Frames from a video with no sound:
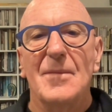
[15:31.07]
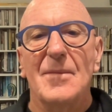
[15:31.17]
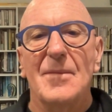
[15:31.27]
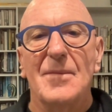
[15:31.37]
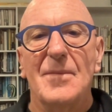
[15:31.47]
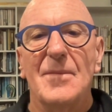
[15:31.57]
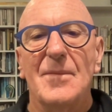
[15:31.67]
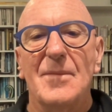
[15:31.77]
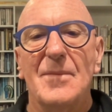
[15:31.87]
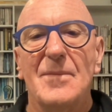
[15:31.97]

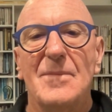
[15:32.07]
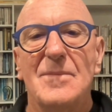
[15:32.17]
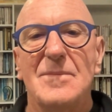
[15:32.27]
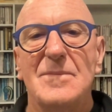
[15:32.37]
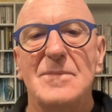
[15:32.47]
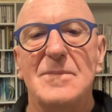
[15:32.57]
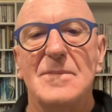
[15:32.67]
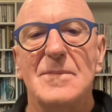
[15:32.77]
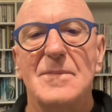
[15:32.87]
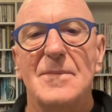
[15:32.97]

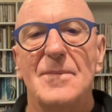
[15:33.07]
(silent)